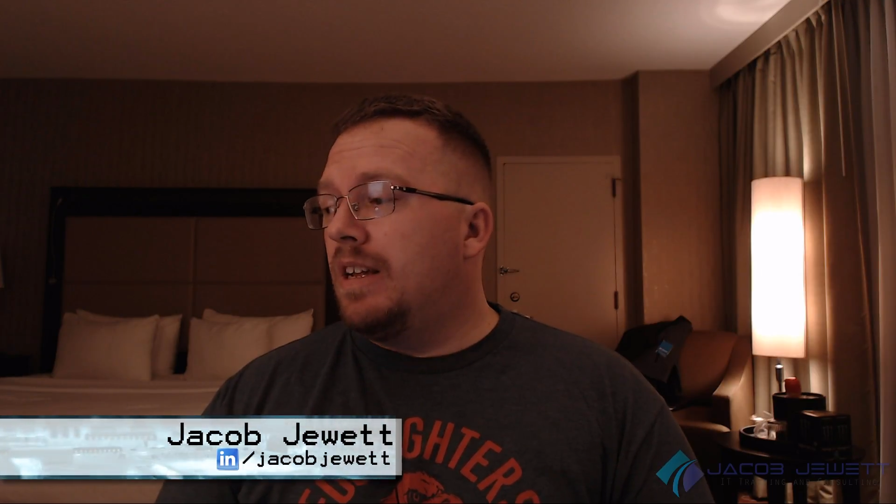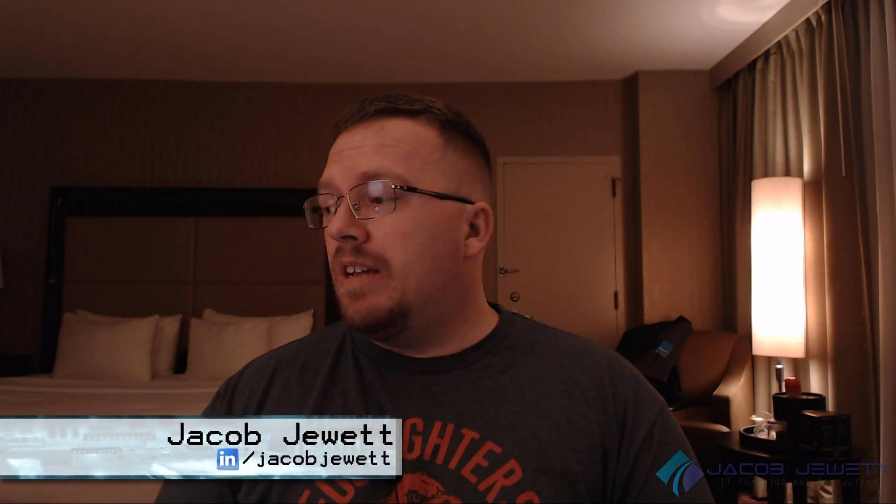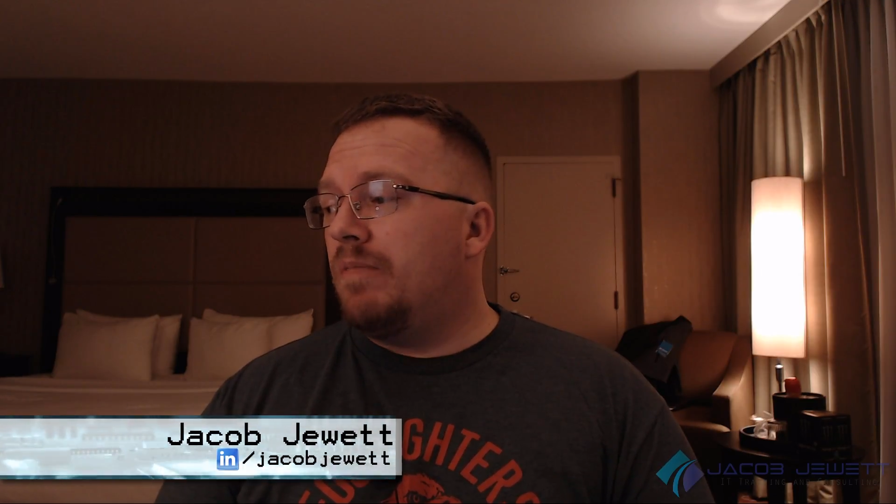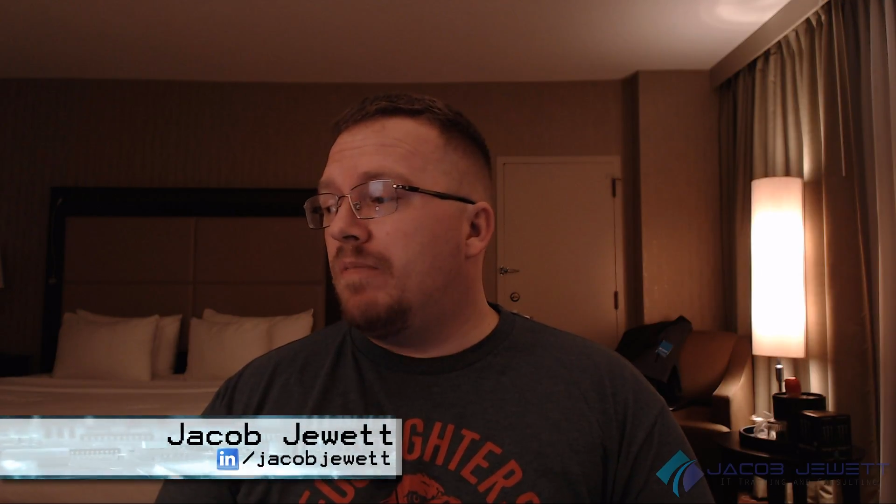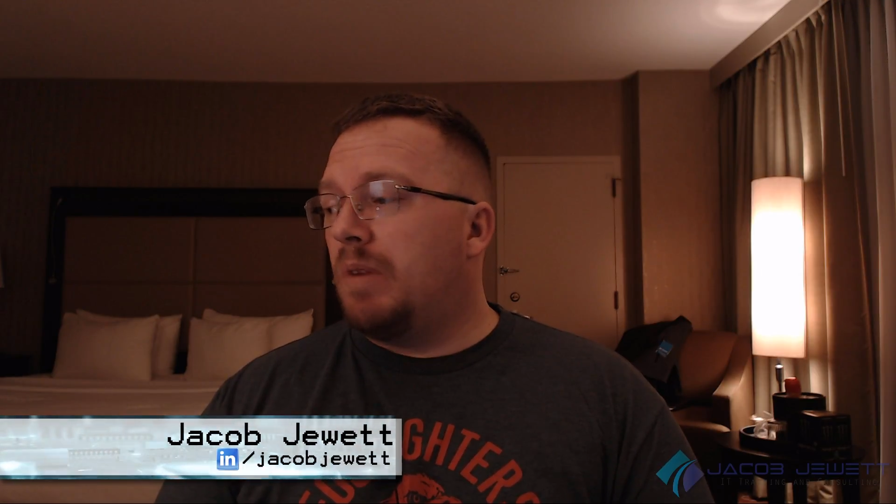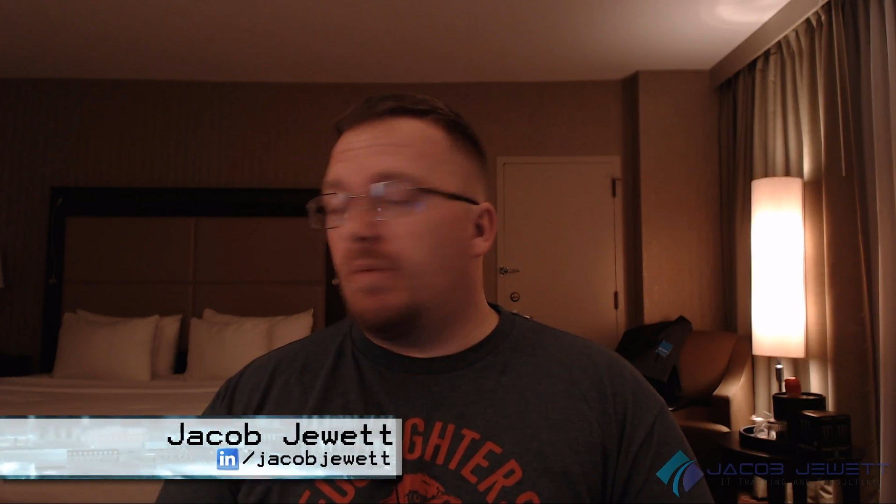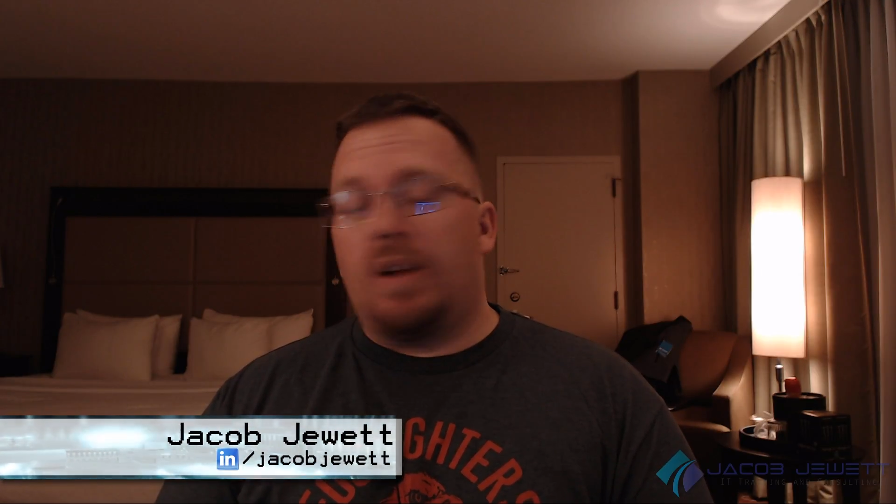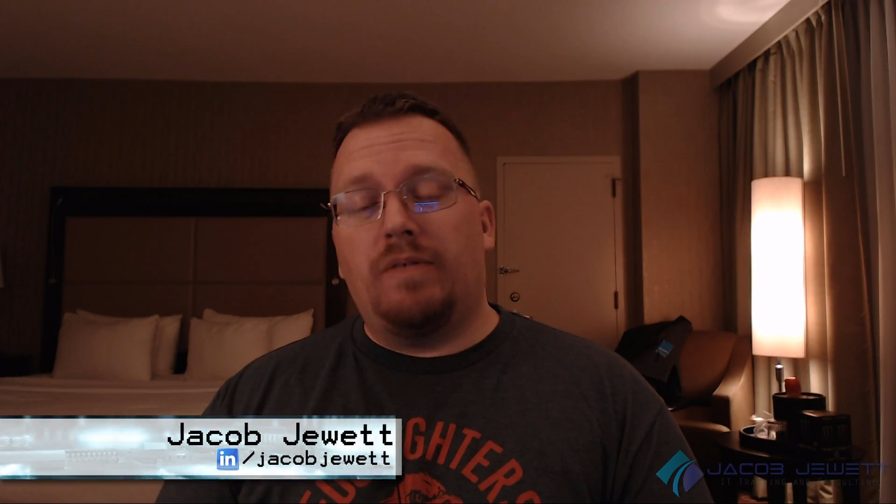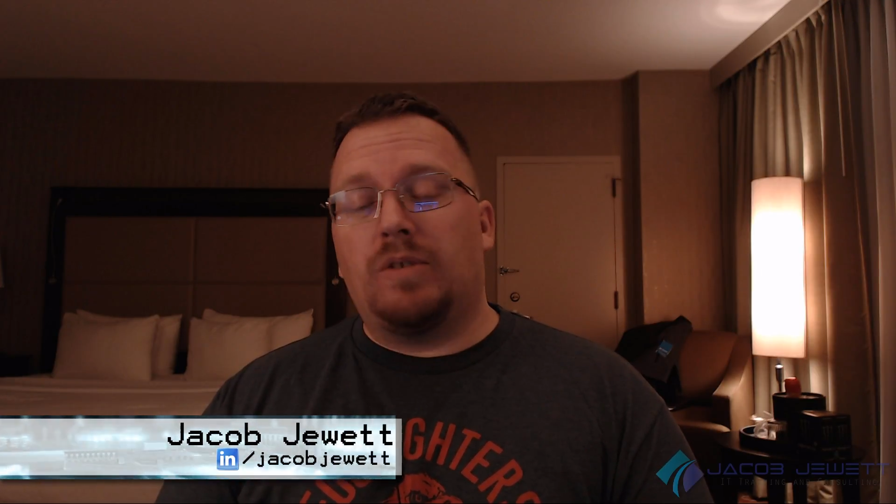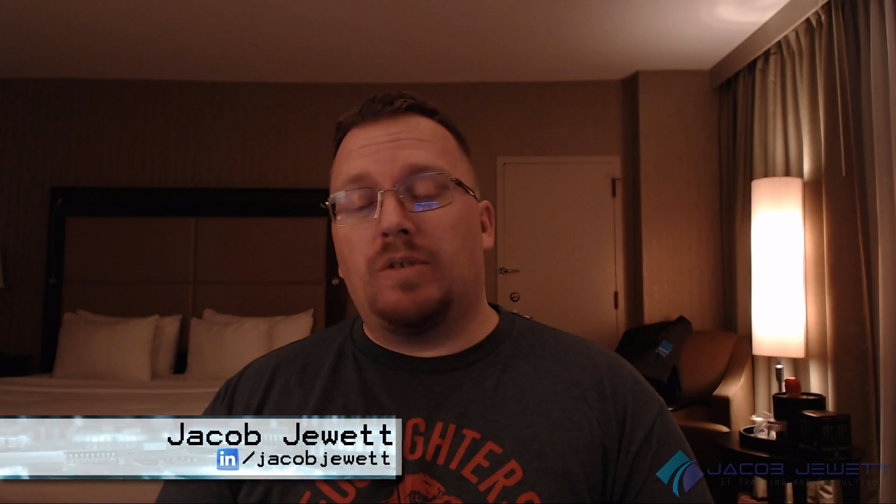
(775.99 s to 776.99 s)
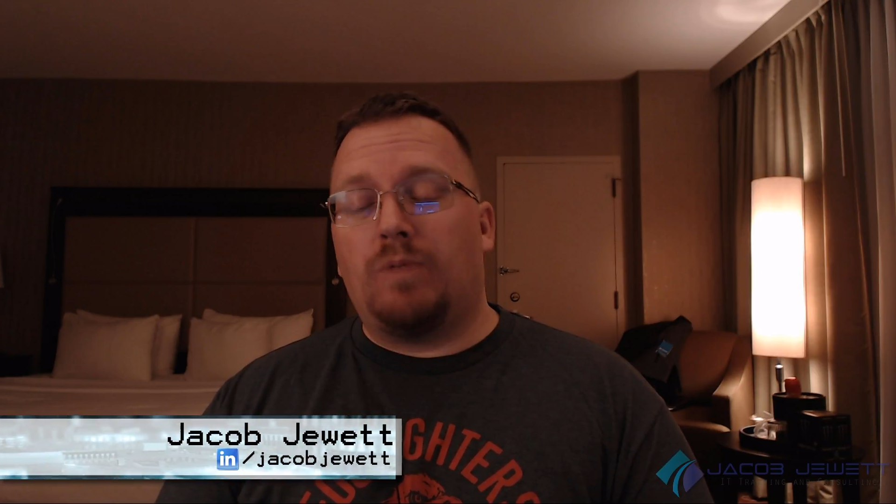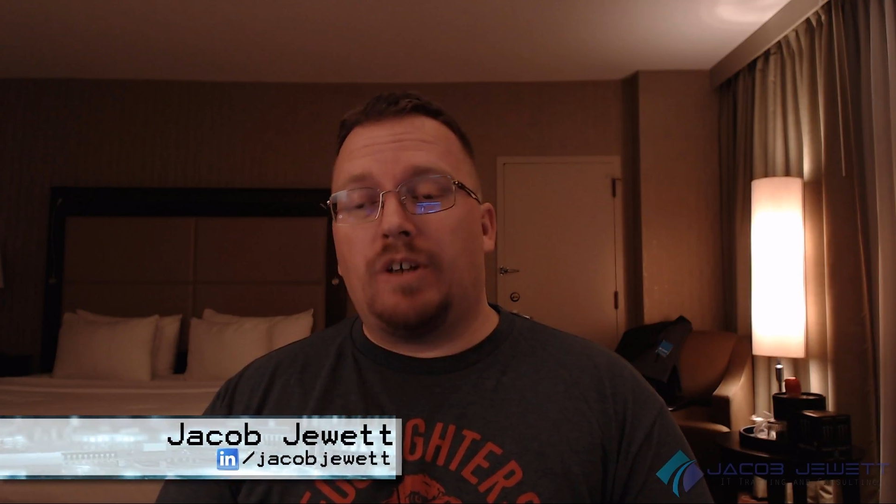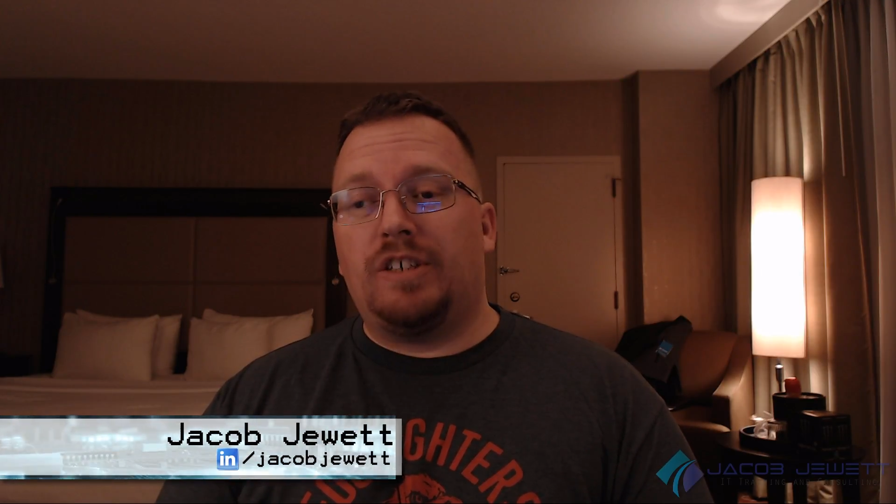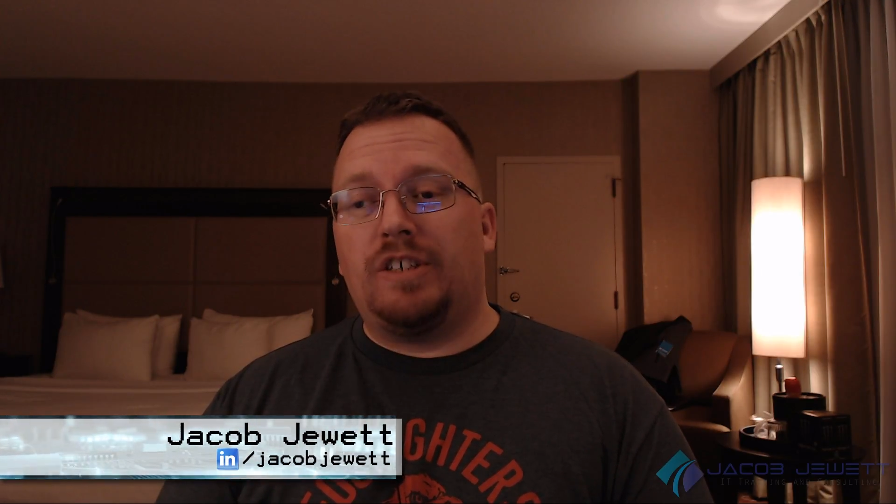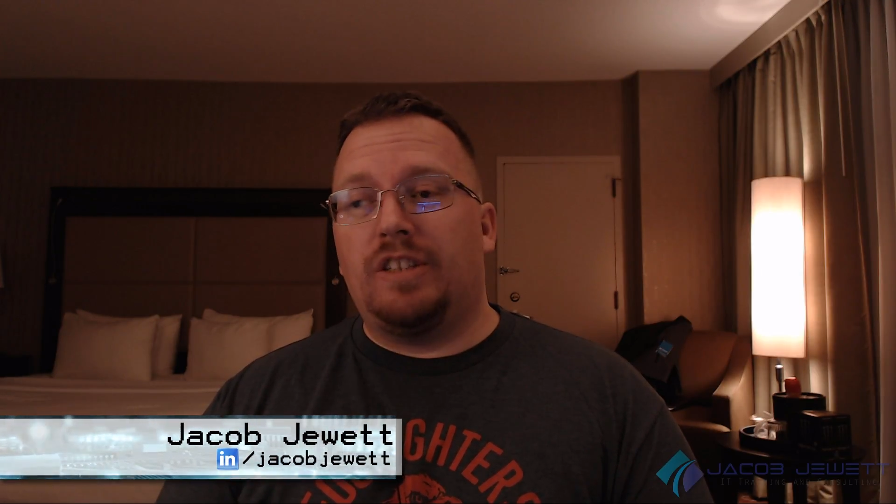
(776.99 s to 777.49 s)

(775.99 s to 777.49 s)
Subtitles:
if my wife is watching,